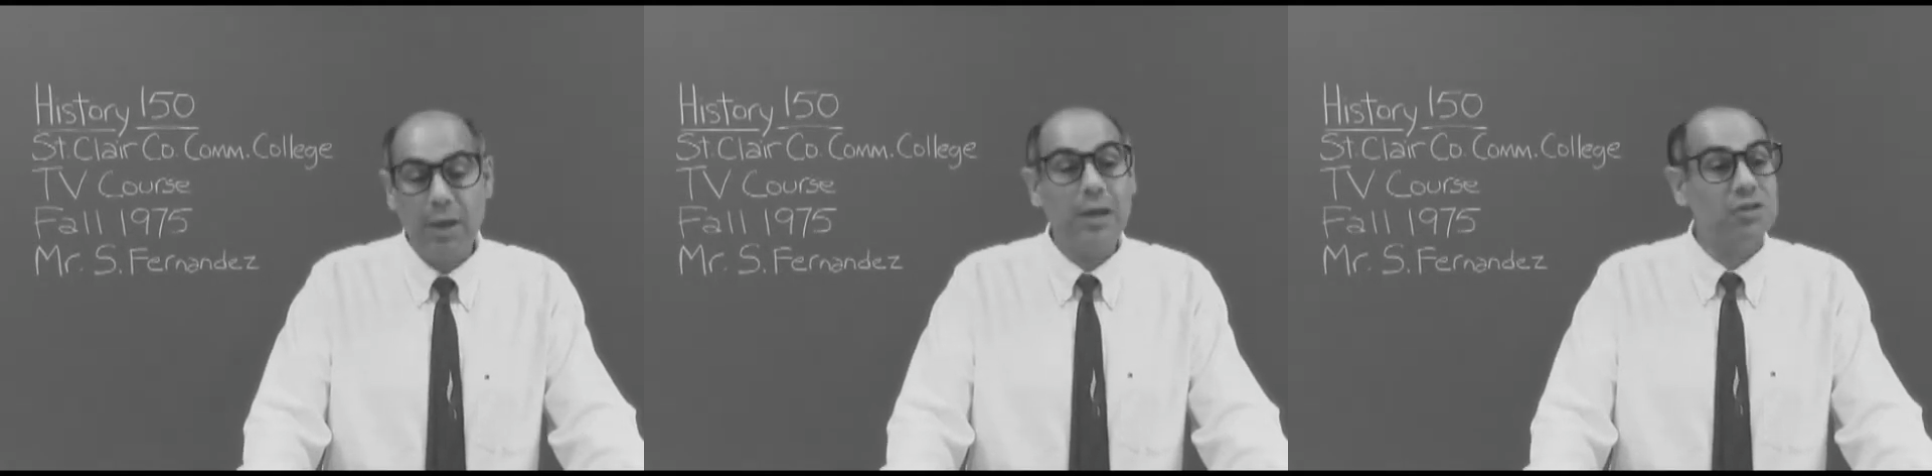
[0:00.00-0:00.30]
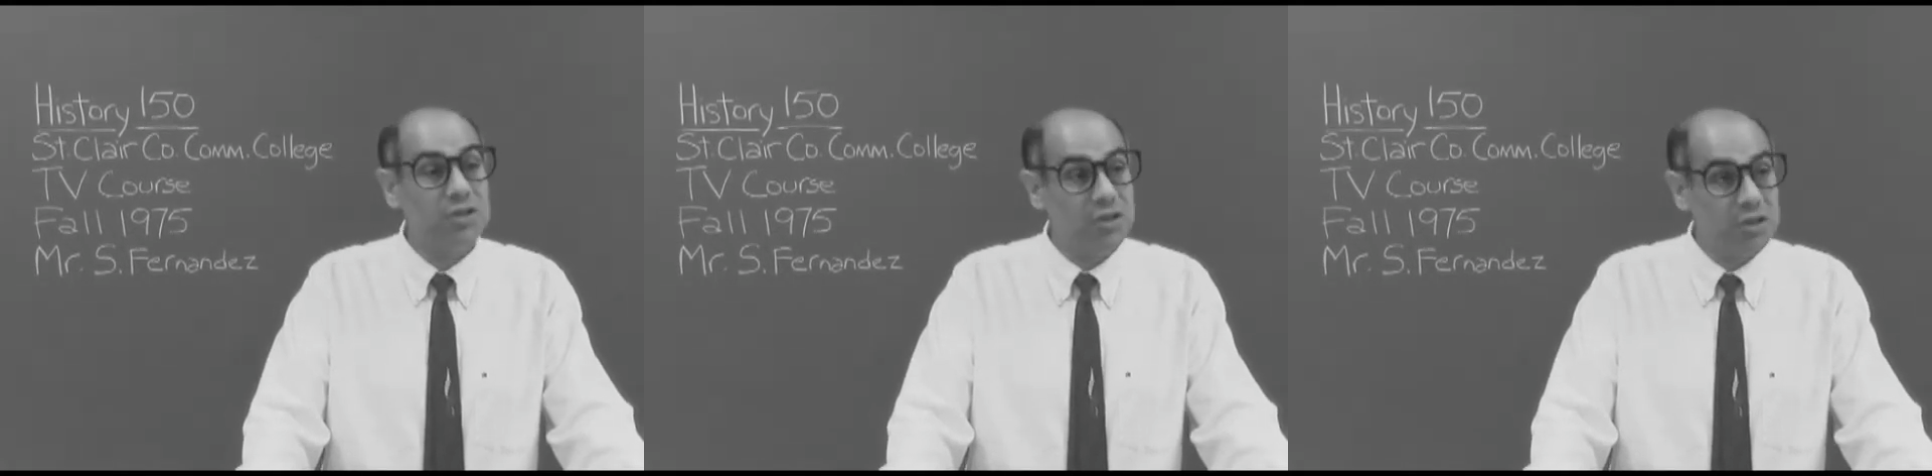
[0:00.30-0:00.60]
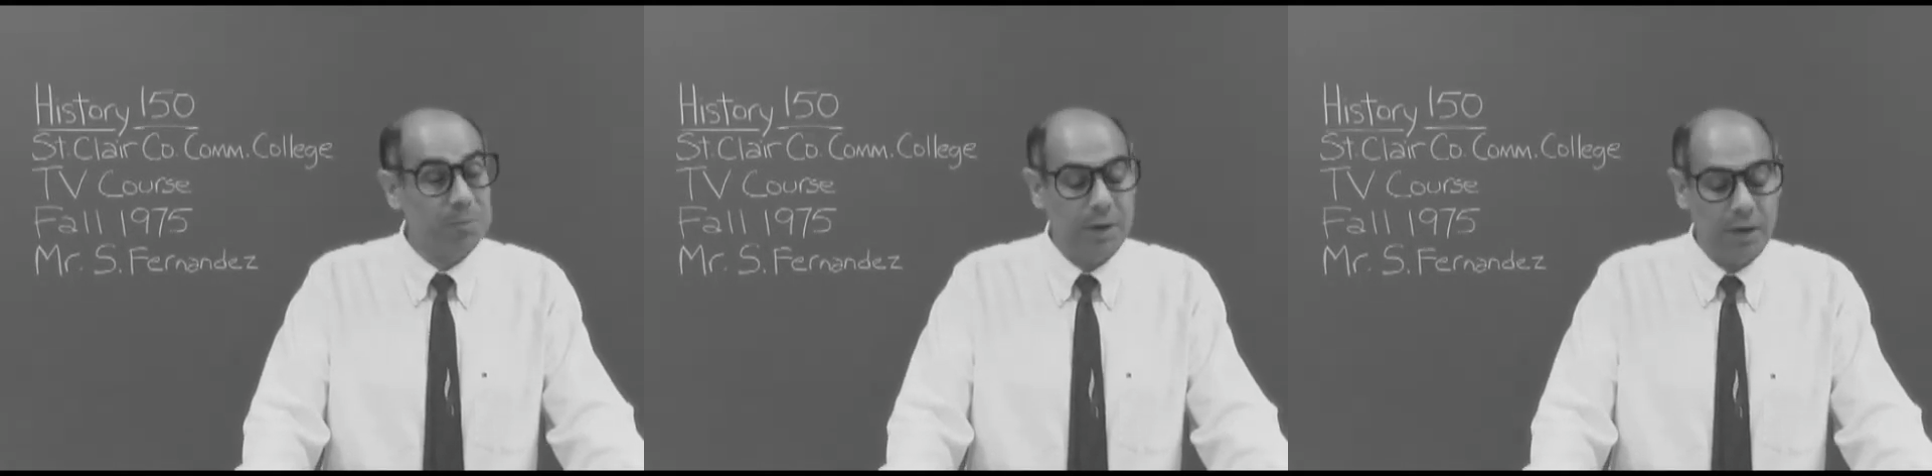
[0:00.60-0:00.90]
and
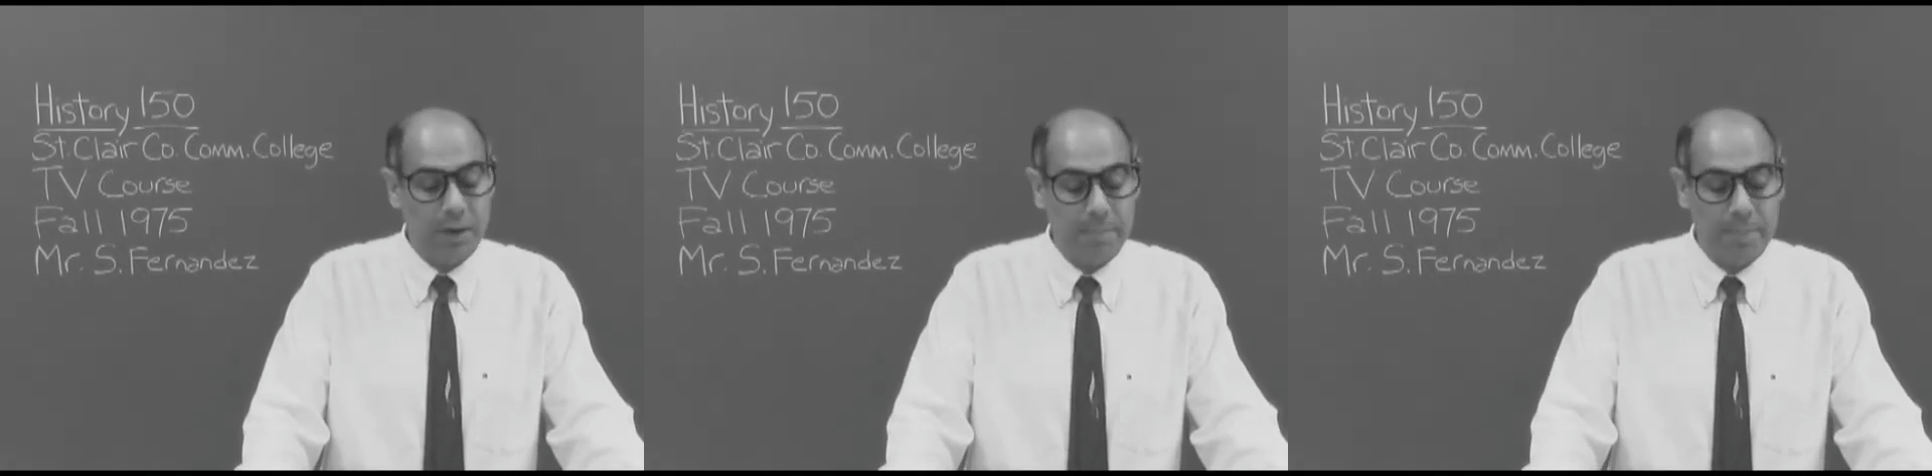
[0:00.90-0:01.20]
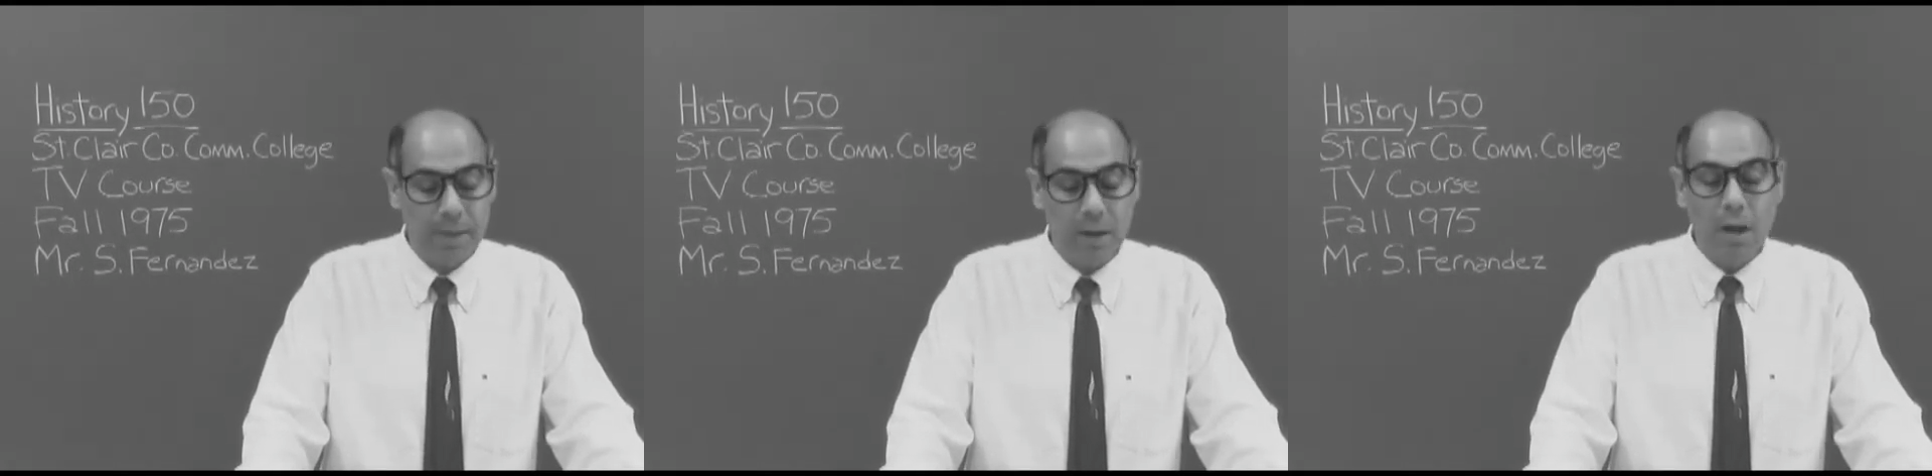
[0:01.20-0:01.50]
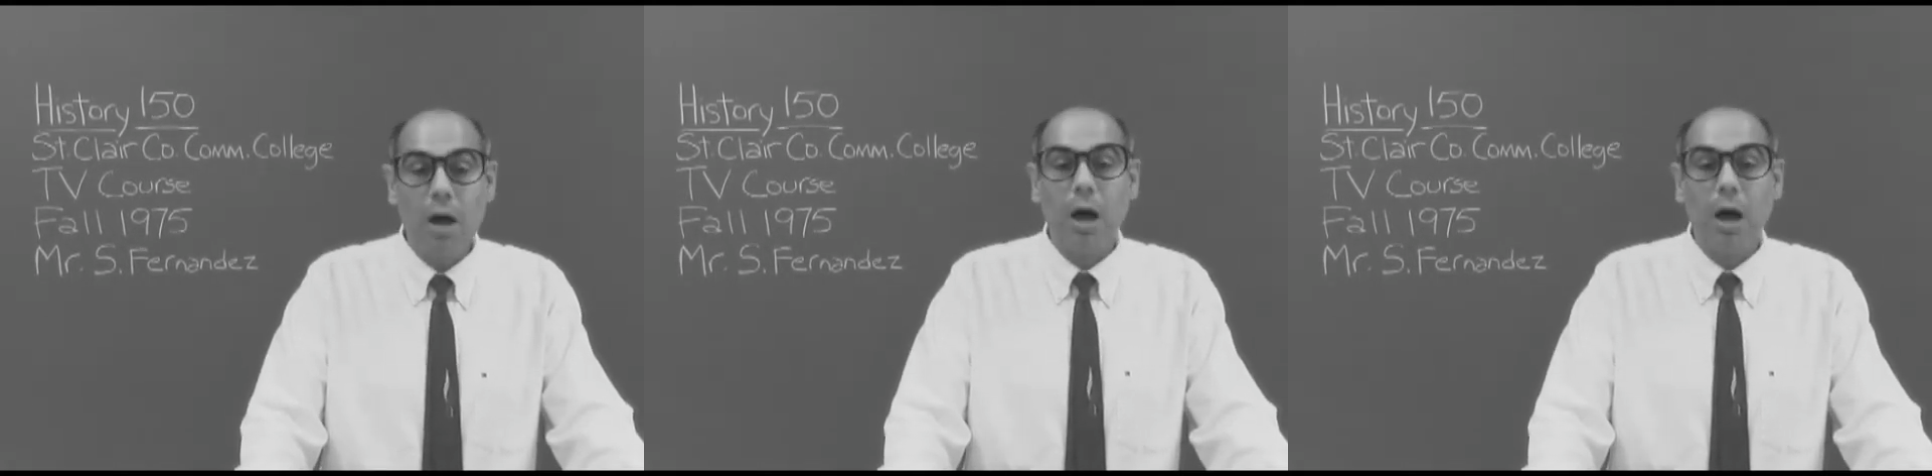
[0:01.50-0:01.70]
6 p.m.